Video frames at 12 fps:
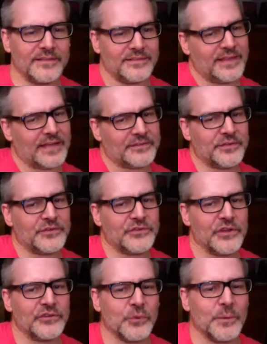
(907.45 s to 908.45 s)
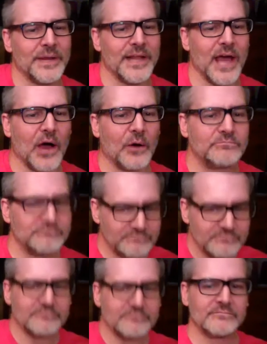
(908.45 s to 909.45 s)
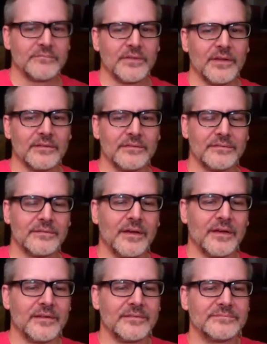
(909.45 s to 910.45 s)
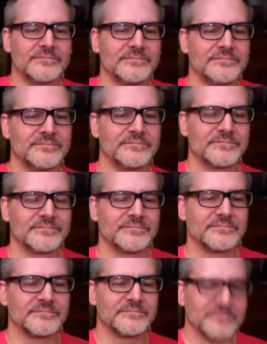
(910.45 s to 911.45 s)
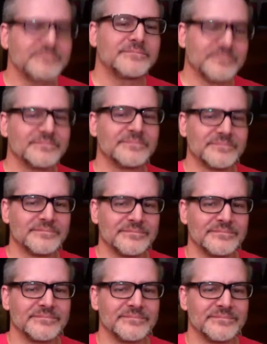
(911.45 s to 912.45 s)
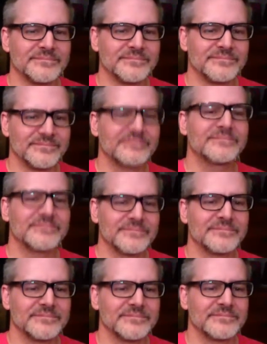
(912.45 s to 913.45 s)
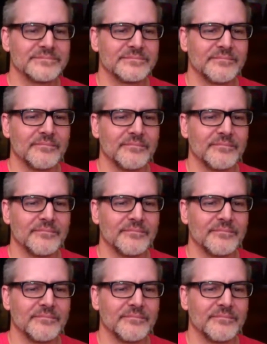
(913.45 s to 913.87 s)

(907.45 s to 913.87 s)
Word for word: that's she, the yeah, I mean, we know. Like send me an email, you know, or whatever, you know. But she came in and had her work ready, so.